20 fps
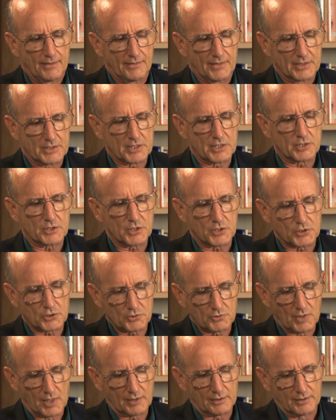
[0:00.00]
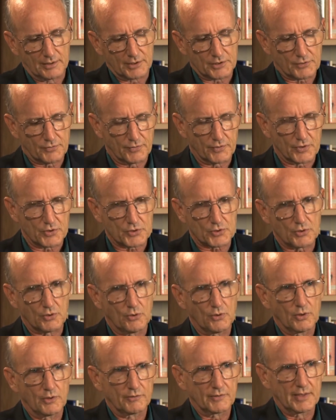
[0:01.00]
This is the struggle. It's for the
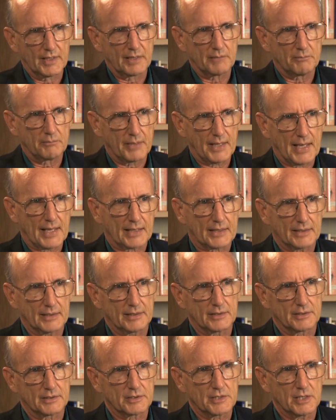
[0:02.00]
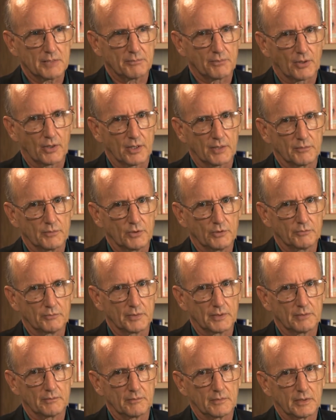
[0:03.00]
soul of Glenn Beck in the Tea Party
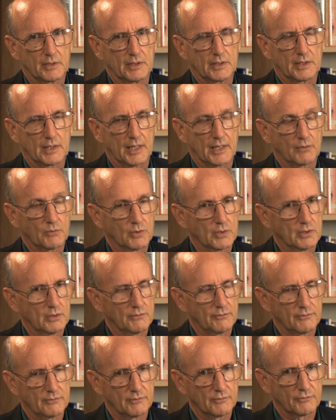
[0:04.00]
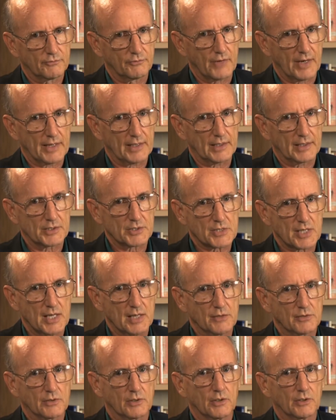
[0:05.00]
movement. And I will frankly
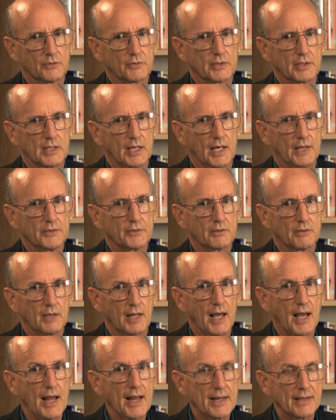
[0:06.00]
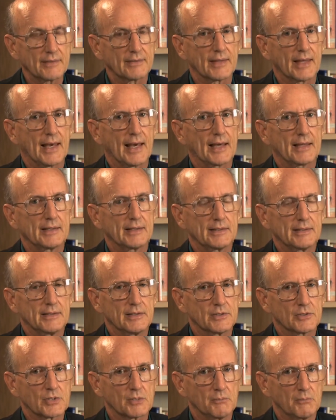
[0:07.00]
say, though, that underlying that
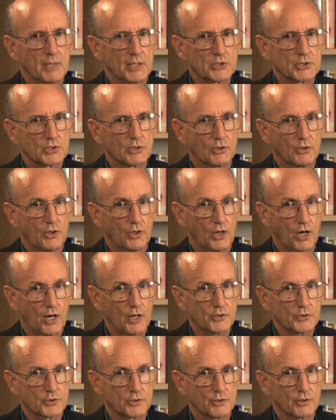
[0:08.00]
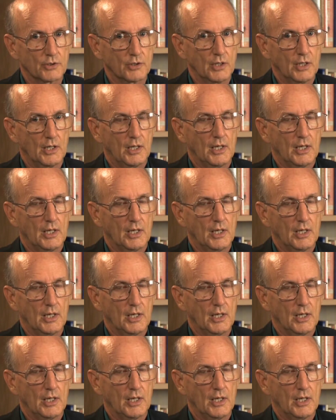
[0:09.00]
is a much larger,